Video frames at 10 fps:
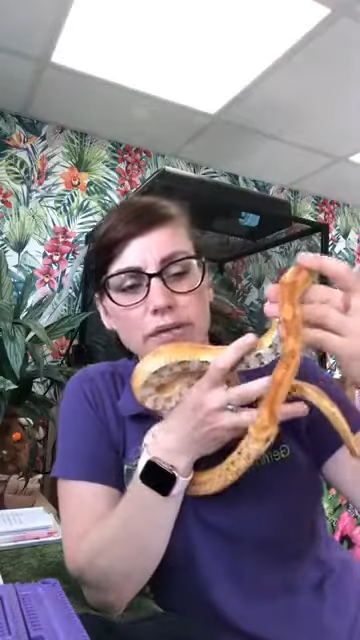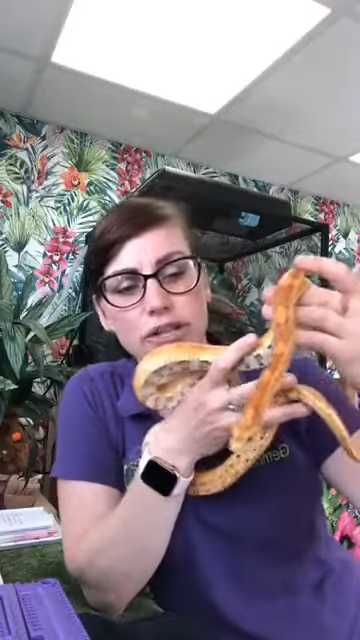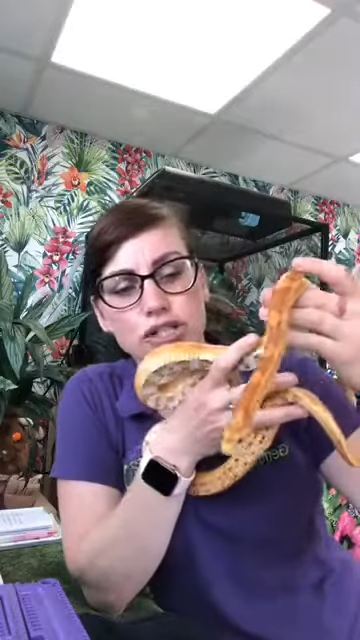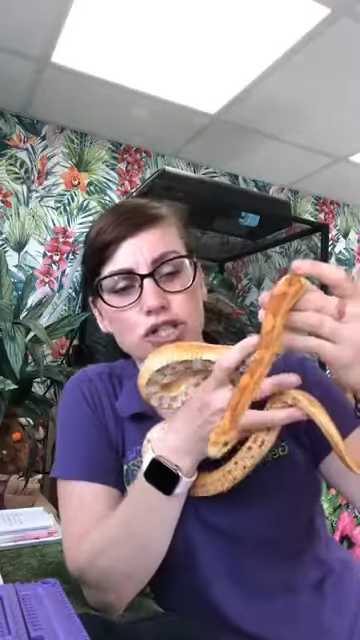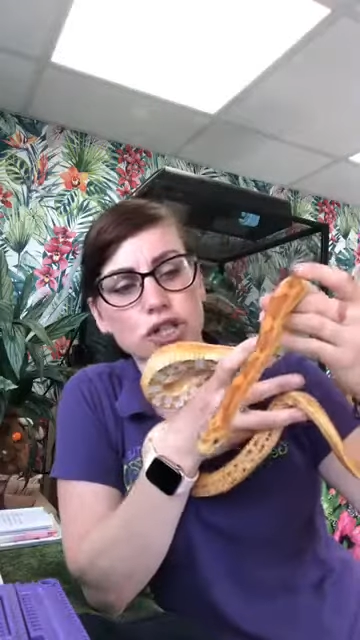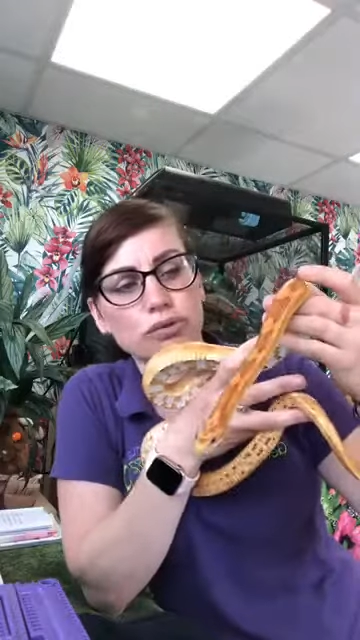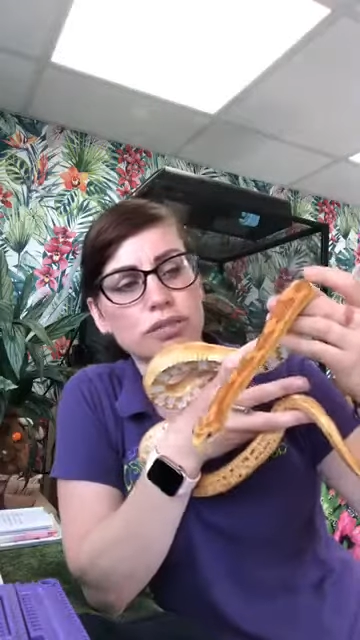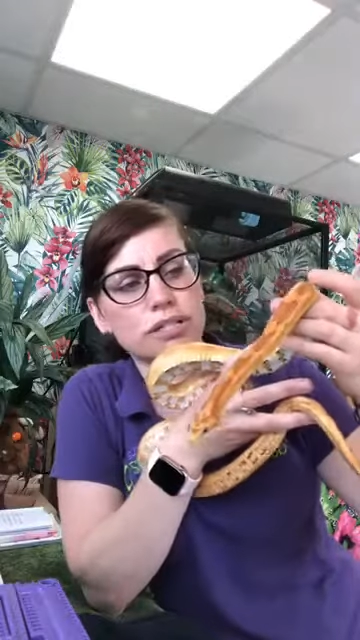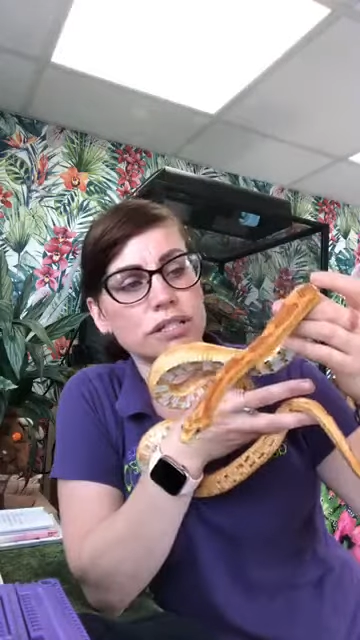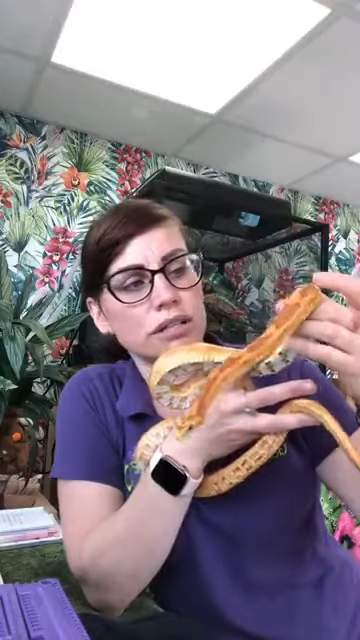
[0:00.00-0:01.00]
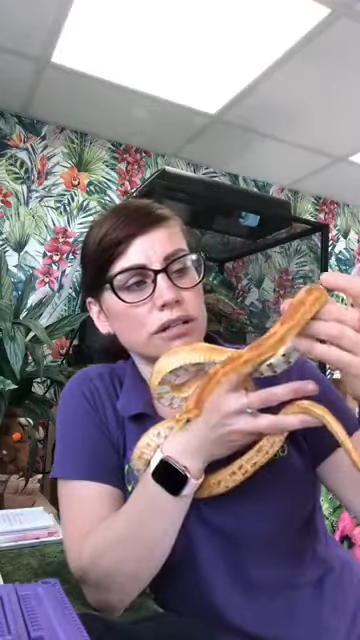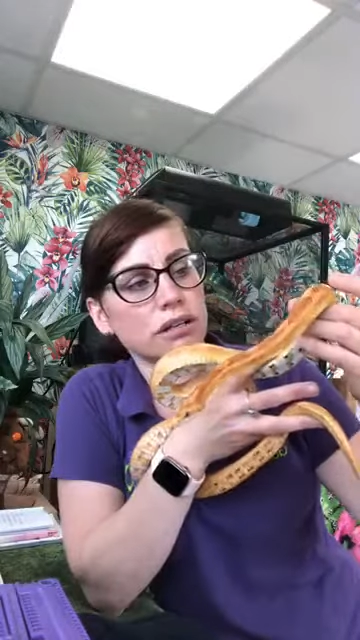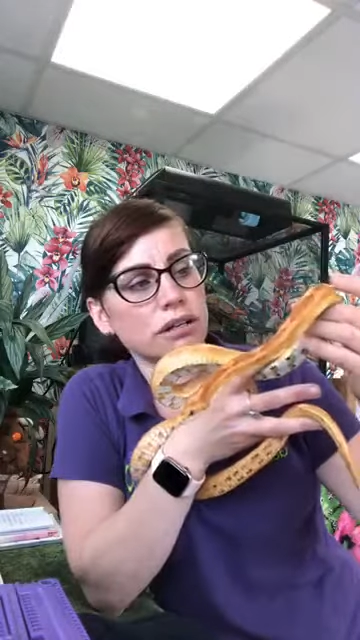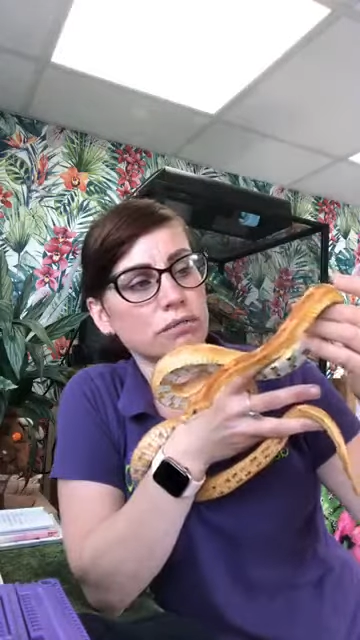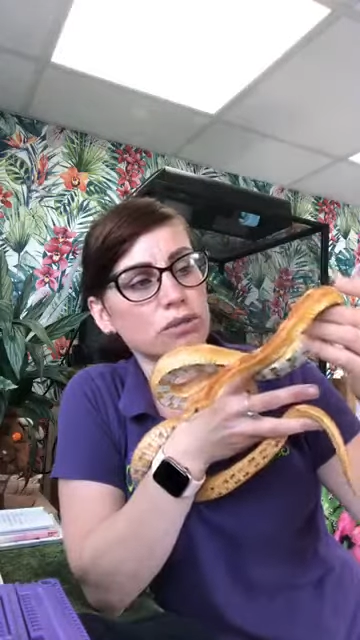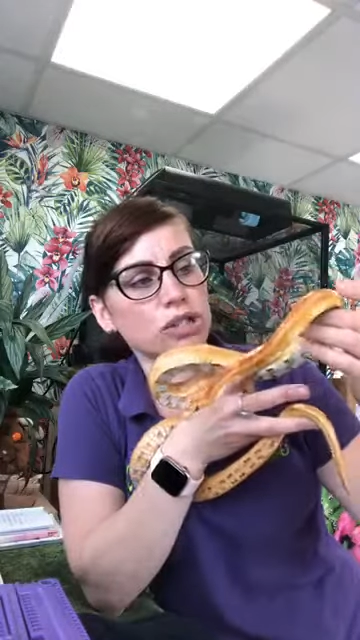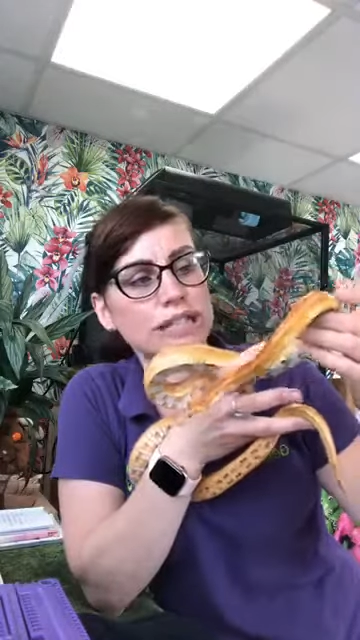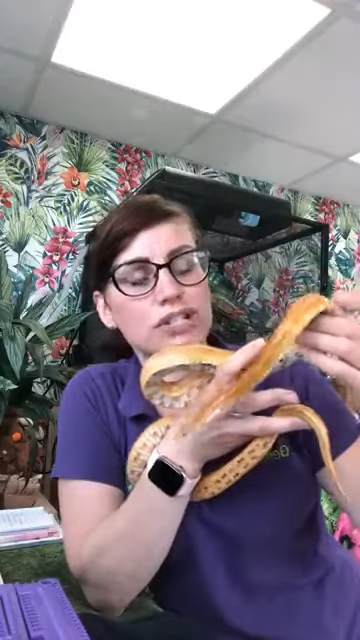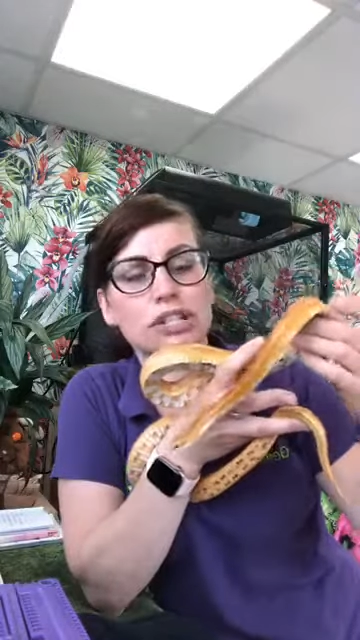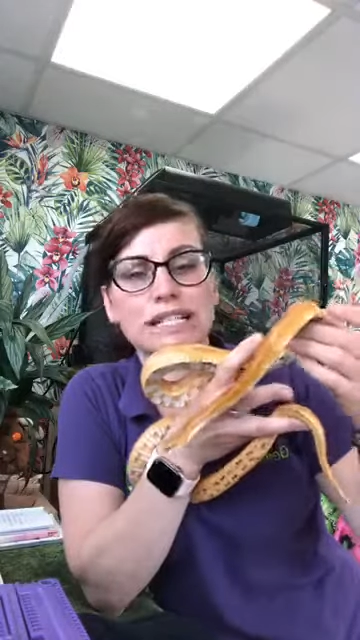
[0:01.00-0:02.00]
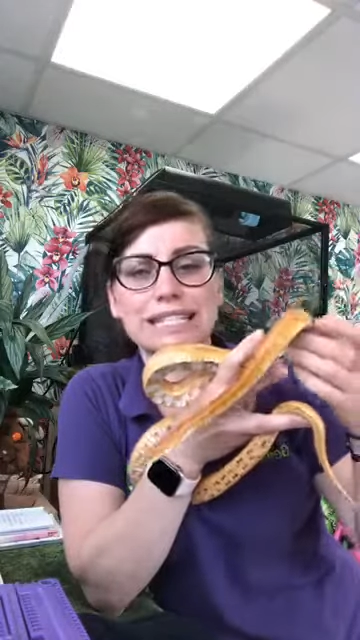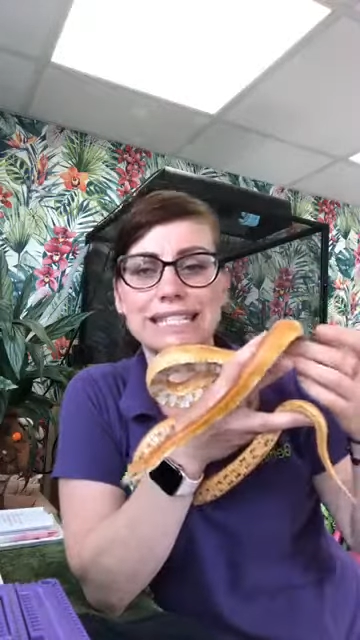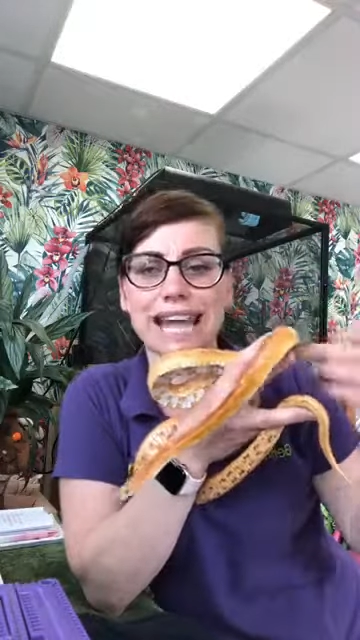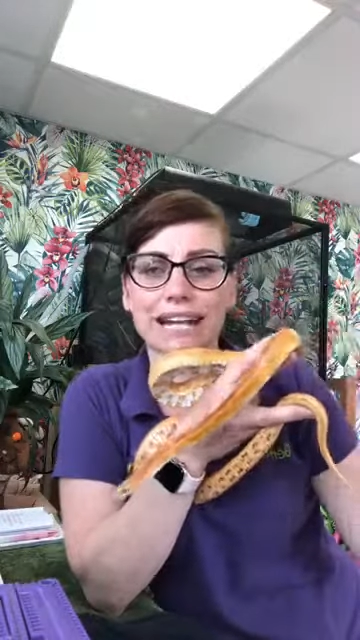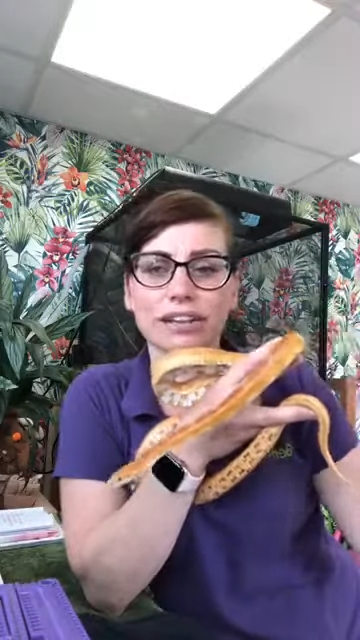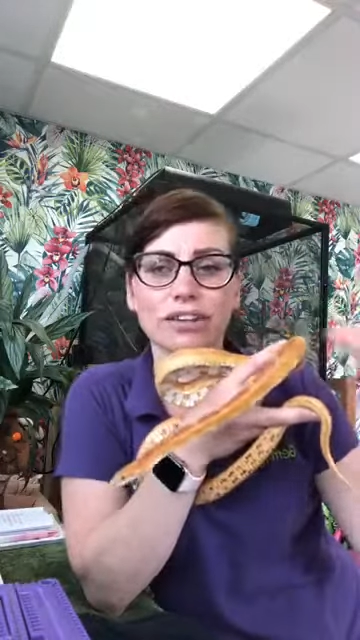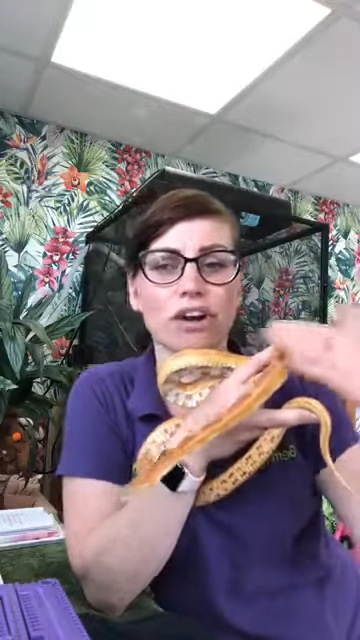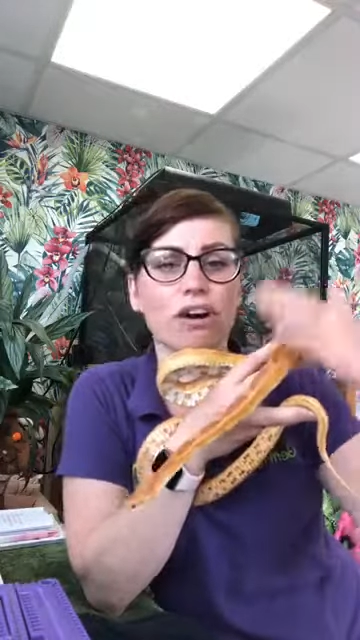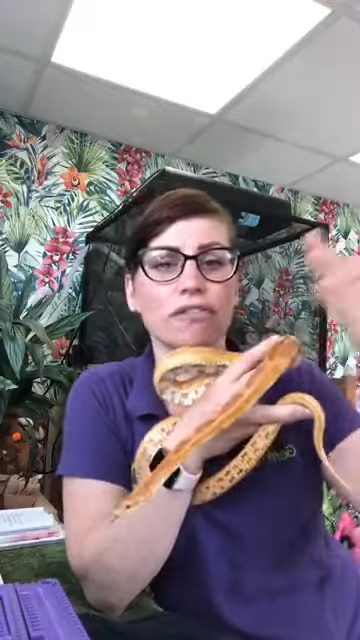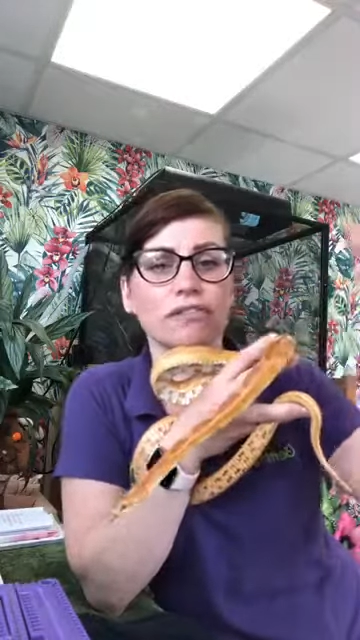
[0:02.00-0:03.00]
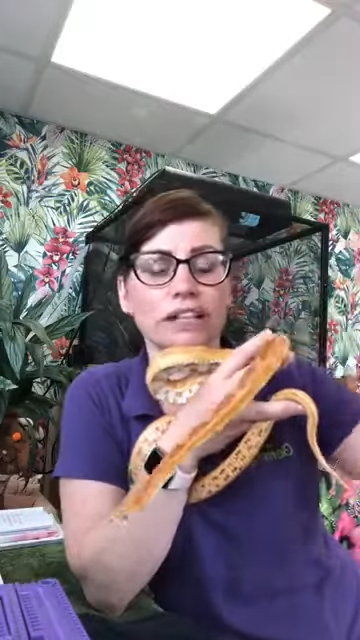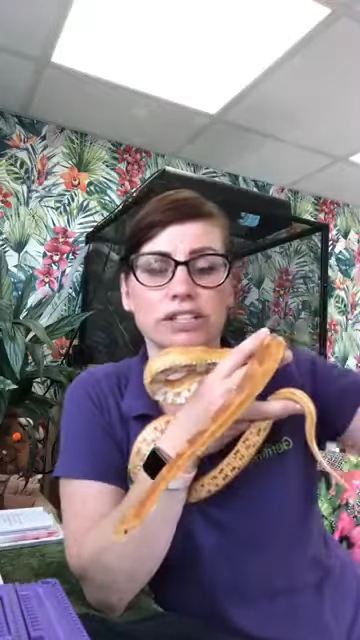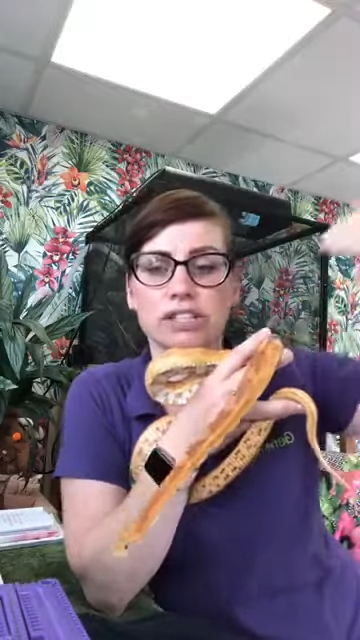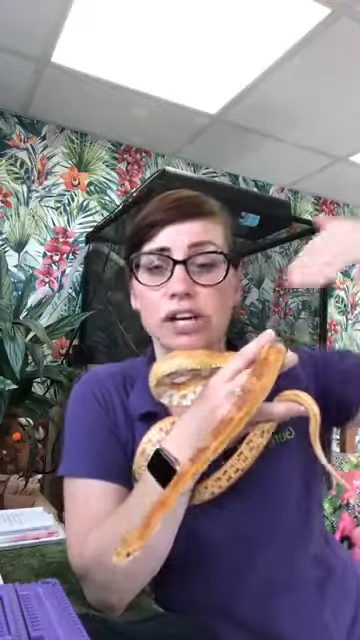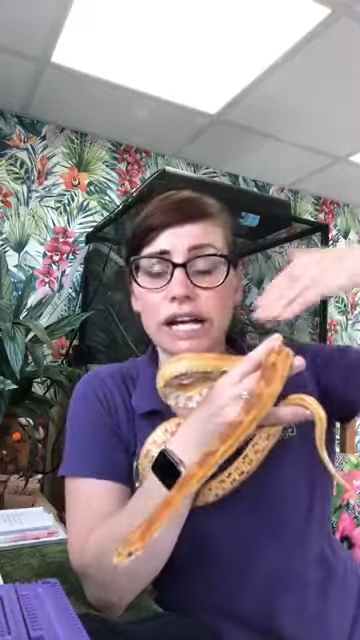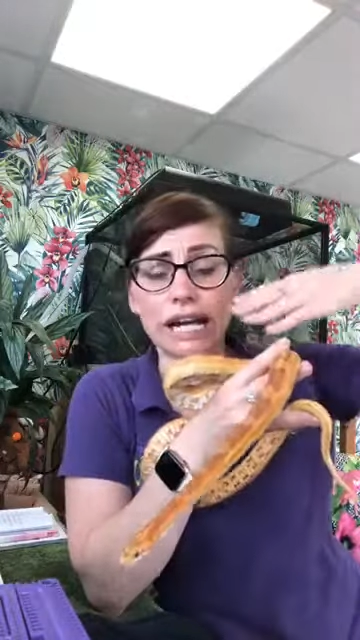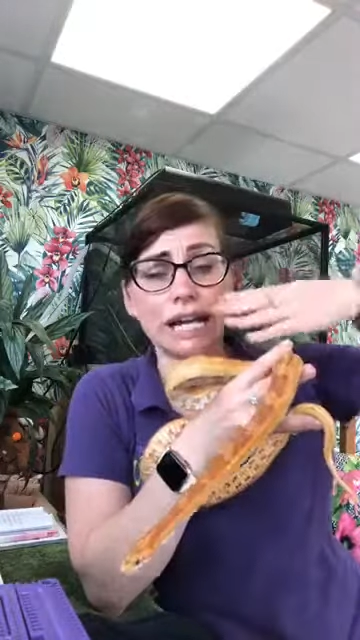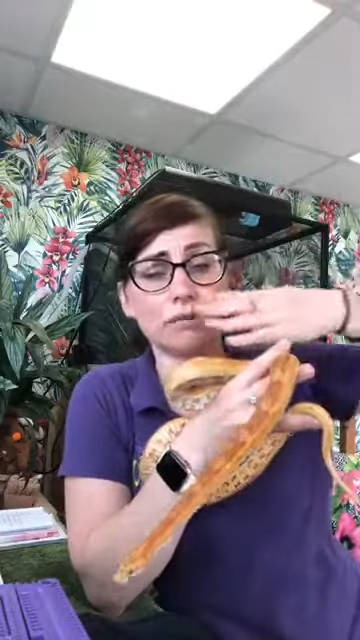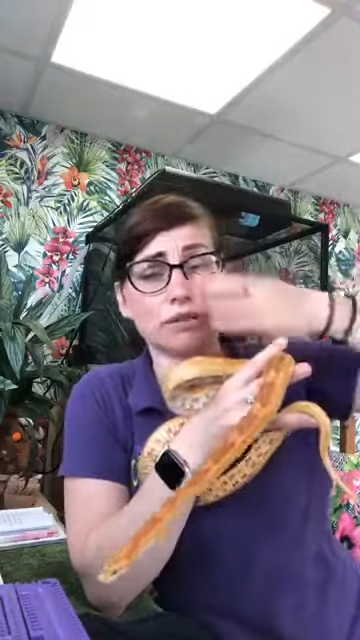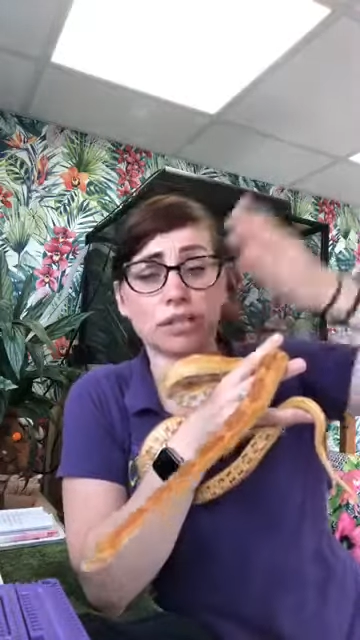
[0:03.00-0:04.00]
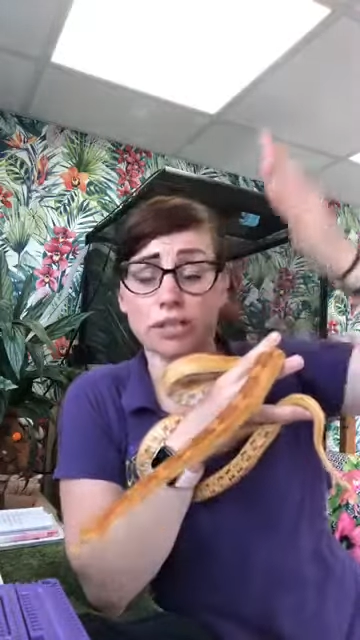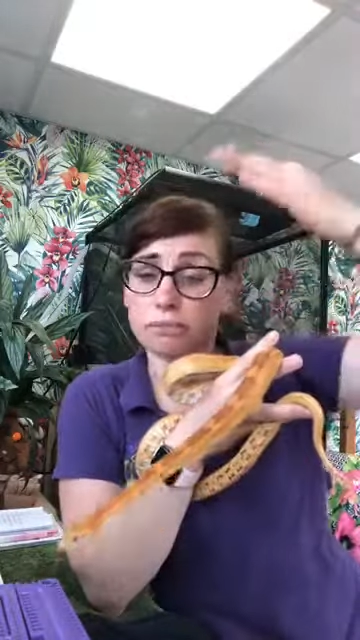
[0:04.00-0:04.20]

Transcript: Zeus would literally scale the cornfield. So he would